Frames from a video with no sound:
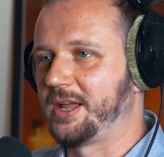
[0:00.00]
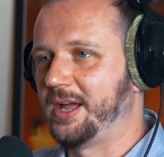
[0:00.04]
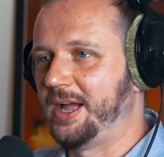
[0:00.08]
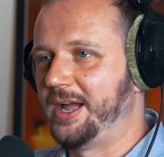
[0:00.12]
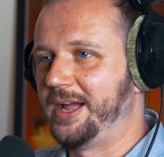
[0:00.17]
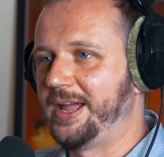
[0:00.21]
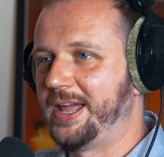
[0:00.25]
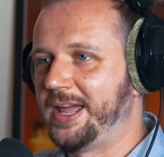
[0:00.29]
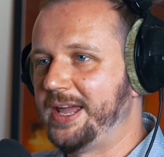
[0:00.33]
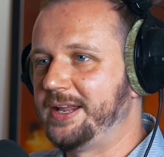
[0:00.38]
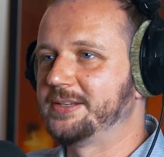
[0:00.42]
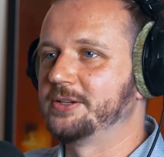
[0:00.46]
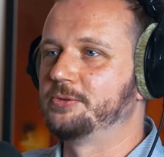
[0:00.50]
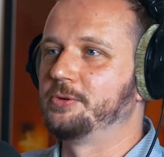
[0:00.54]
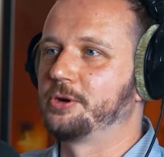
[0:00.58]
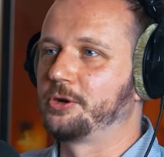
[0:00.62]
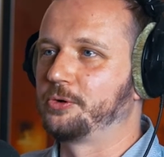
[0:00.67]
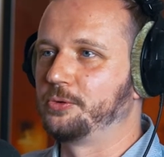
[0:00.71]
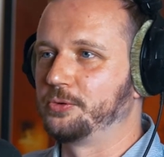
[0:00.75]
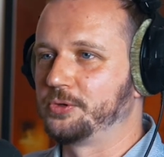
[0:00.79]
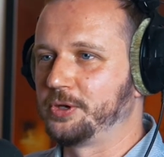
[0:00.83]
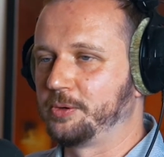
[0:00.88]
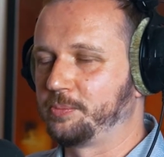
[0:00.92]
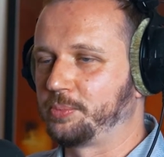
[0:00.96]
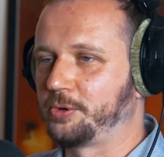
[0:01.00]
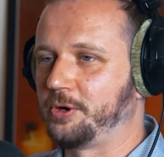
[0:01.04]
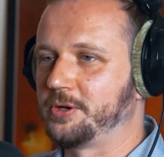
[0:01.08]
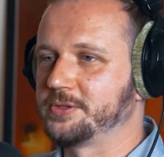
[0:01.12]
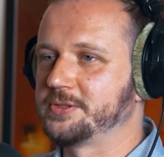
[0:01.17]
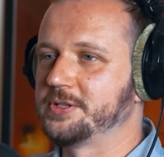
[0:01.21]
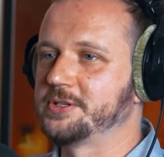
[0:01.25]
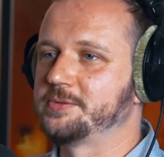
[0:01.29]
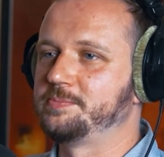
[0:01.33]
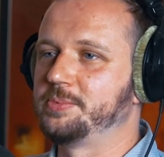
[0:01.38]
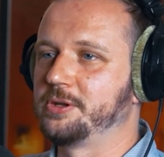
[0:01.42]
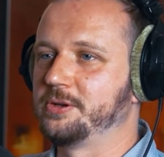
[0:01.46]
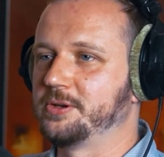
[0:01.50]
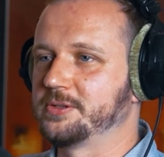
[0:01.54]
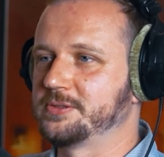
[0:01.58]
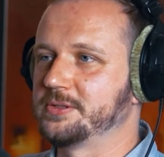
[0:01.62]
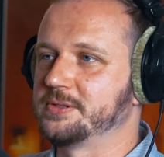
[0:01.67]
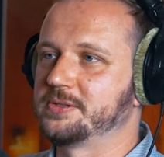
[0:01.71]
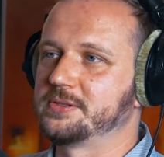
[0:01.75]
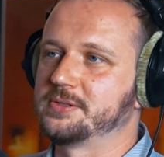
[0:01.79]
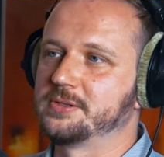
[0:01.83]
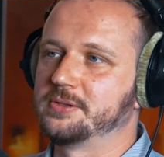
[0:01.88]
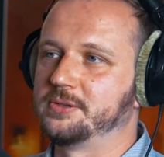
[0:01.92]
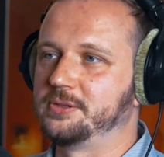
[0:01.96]
I hate the recruiting process because
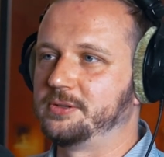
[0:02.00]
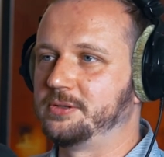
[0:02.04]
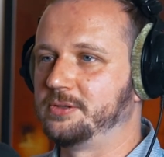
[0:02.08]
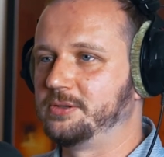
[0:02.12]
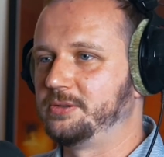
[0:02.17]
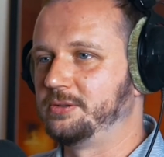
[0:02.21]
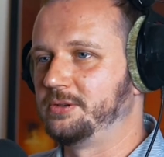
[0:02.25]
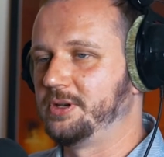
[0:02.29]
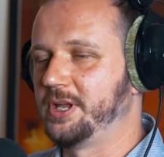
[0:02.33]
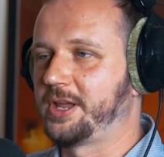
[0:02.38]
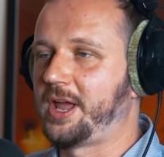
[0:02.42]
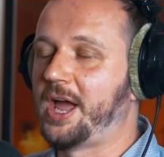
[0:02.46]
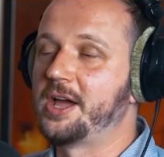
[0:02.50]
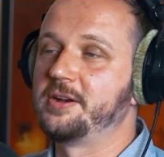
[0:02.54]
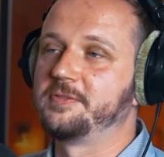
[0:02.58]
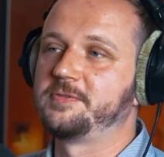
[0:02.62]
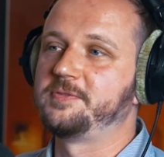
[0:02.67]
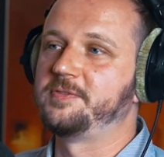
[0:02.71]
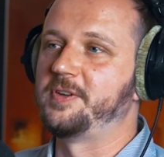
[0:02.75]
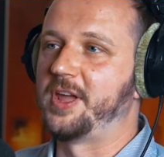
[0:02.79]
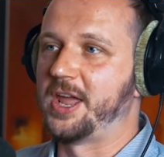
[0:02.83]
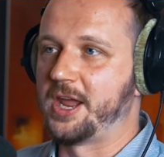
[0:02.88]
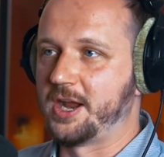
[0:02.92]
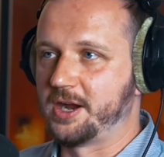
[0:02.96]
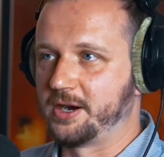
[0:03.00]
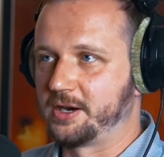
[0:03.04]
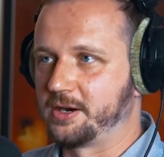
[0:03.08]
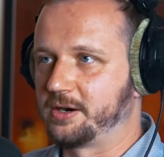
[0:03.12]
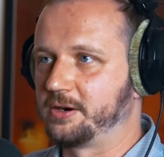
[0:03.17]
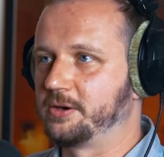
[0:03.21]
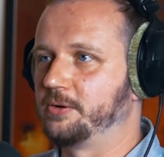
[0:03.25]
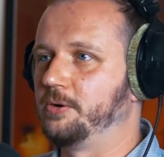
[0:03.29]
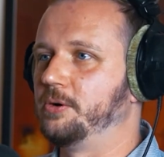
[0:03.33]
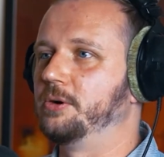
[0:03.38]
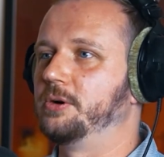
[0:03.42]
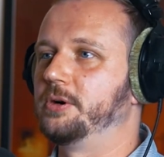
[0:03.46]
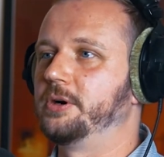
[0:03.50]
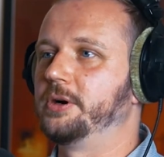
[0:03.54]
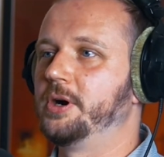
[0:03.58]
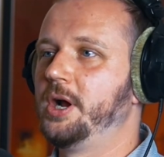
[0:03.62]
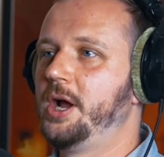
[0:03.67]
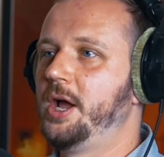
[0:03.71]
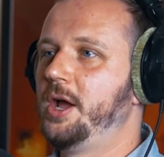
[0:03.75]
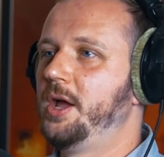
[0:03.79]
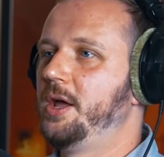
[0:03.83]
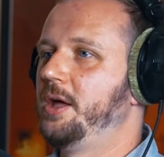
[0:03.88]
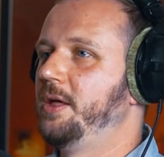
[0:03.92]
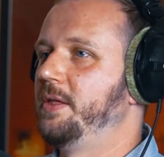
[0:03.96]
it's so like unfair or
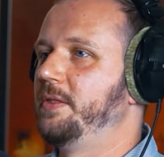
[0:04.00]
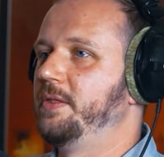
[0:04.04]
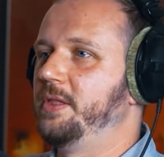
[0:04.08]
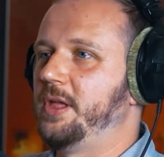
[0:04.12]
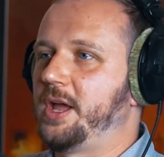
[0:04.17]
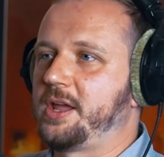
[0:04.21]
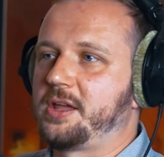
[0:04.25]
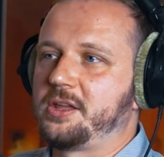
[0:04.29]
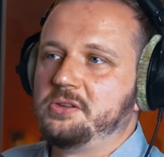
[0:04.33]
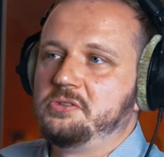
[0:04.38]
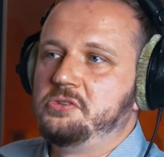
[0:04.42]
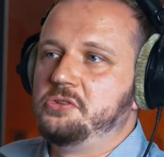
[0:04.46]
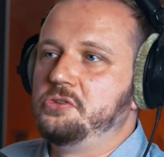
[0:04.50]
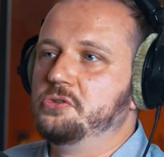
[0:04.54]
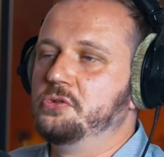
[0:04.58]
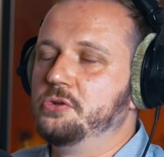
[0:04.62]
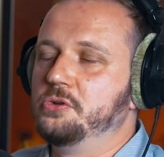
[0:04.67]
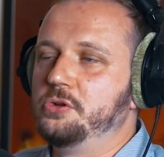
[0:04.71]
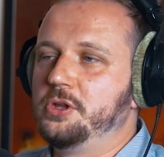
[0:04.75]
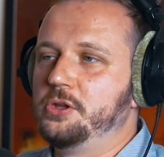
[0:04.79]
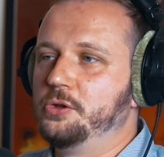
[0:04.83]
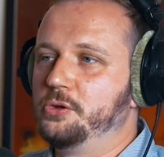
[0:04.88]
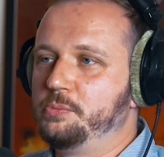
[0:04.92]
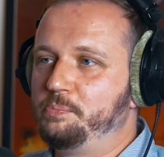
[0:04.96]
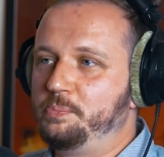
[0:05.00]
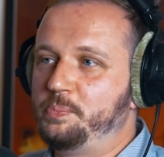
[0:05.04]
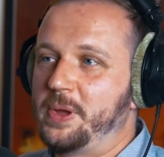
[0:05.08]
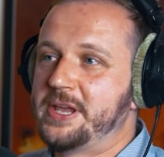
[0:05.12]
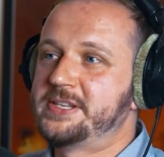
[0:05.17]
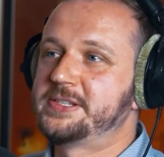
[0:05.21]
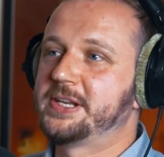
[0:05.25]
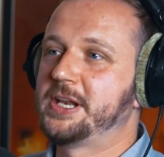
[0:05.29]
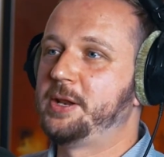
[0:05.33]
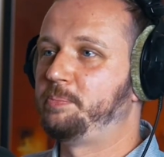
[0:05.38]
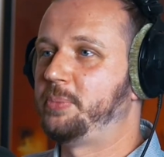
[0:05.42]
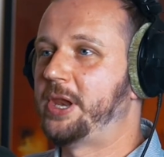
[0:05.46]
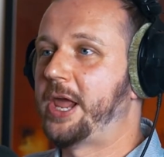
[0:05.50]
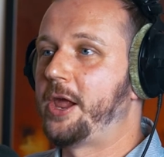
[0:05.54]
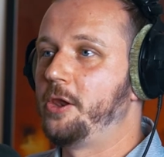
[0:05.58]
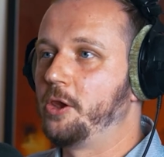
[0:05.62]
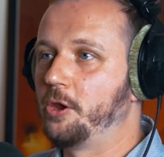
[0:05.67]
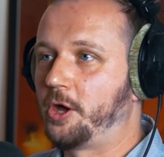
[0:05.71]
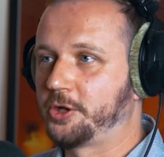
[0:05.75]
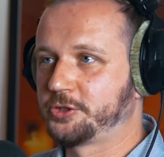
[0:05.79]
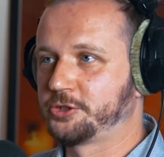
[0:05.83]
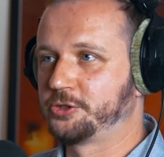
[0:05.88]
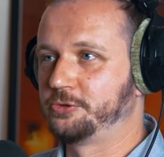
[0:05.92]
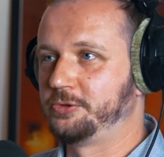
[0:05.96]
mm you you basically play
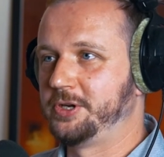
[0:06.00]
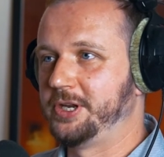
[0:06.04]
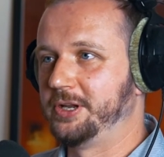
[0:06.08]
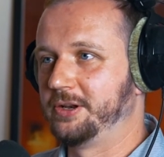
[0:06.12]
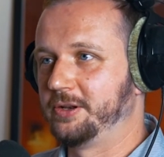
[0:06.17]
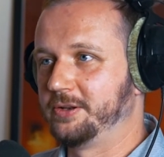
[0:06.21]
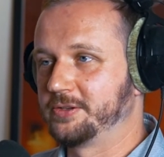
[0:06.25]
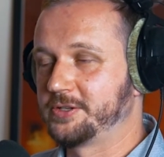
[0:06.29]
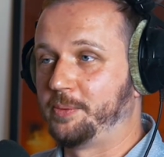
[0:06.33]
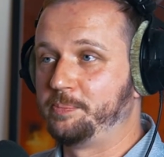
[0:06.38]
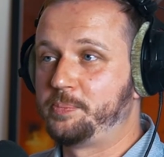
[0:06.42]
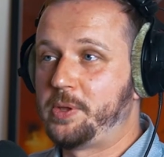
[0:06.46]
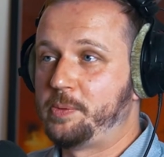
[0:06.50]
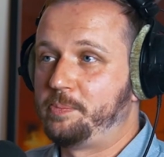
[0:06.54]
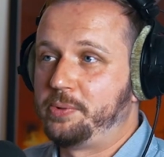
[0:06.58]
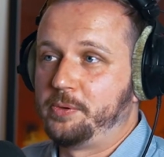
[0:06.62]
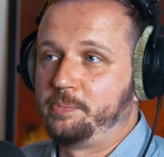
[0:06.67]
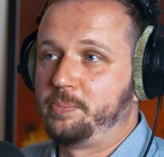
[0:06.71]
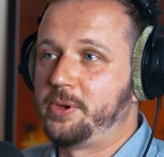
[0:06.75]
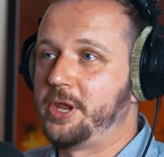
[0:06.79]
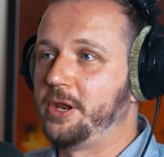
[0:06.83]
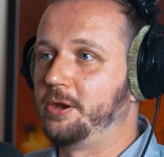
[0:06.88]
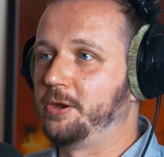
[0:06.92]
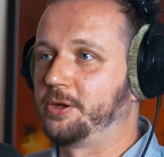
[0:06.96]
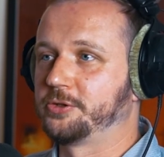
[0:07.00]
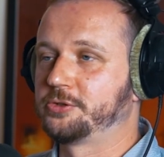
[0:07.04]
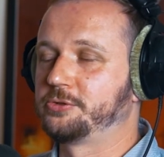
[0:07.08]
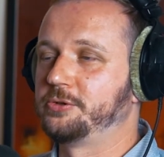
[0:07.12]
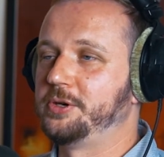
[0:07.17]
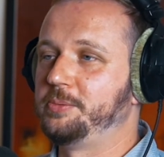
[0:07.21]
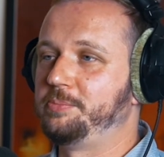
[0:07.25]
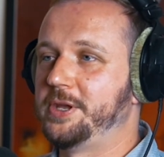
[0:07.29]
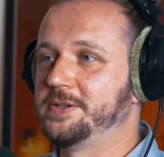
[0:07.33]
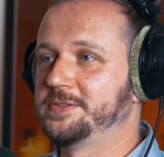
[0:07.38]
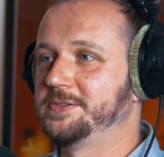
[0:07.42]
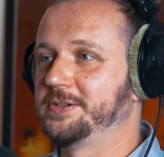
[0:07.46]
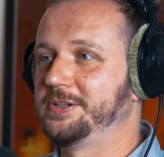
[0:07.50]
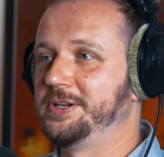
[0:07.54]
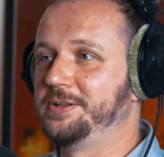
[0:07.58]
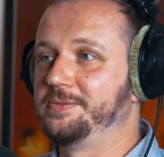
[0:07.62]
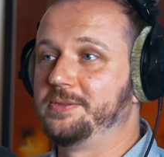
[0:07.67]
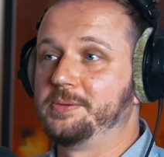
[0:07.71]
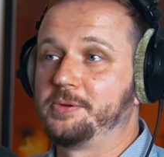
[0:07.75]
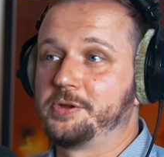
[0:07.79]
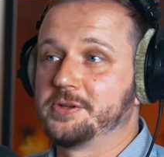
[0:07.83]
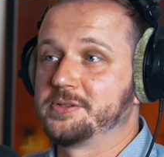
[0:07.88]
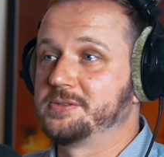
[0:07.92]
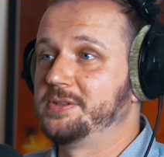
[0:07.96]
lottery. Some people play lottery basically
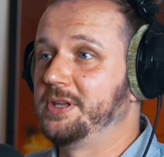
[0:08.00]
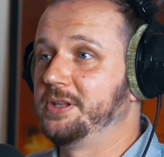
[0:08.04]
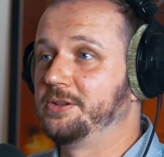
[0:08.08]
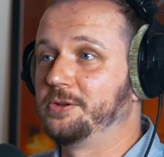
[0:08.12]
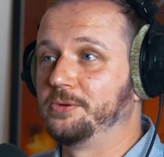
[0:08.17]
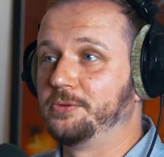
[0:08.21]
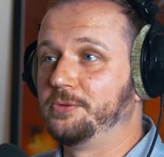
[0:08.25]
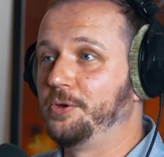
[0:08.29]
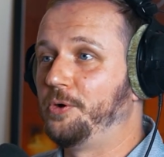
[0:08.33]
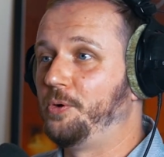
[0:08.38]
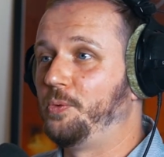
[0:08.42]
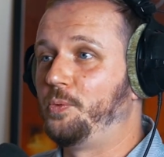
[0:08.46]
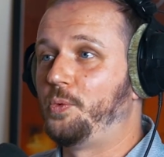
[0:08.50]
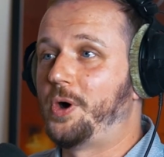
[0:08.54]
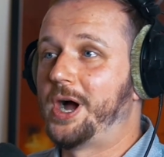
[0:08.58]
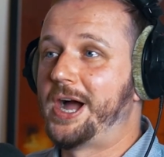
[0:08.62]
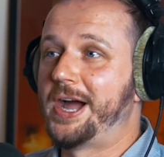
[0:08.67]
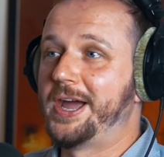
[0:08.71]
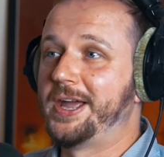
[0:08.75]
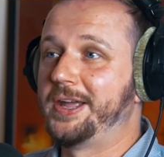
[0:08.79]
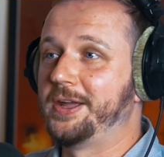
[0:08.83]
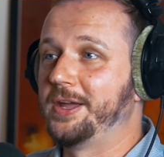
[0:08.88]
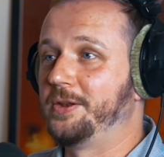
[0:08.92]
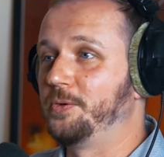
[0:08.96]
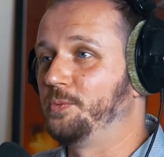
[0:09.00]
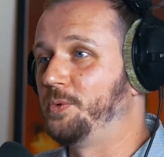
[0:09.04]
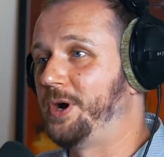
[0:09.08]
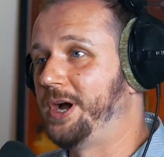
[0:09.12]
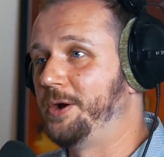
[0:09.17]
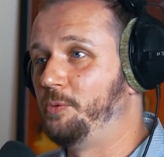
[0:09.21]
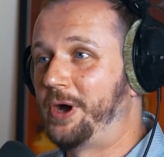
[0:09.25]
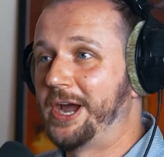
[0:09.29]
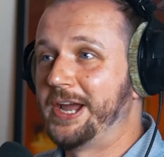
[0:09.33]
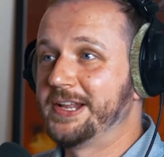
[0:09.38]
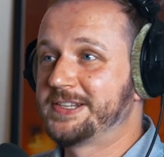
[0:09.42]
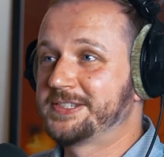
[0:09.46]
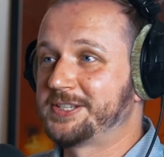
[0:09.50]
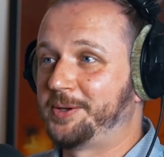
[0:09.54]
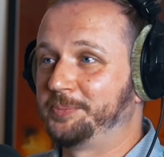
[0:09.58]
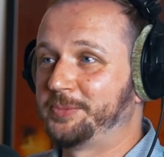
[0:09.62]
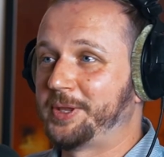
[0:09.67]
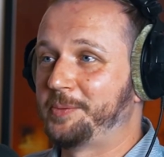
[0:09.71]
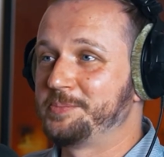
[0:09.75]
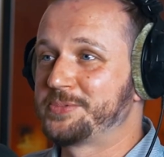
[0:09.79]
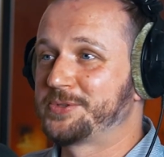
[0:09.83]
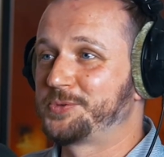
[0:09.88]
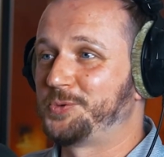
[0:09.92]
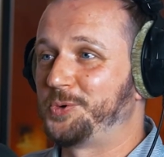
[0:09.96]
because they don't know why and why why it sometimes